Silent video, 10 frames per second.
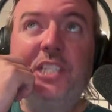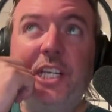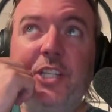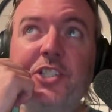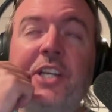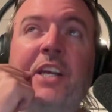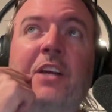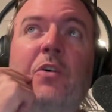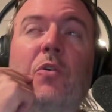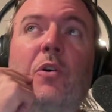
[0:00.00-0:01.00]

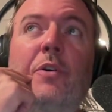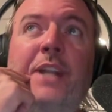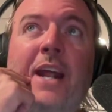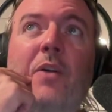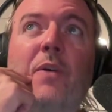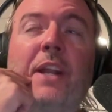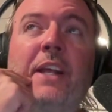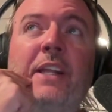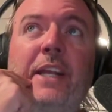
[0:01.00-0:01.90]
teaching or narrating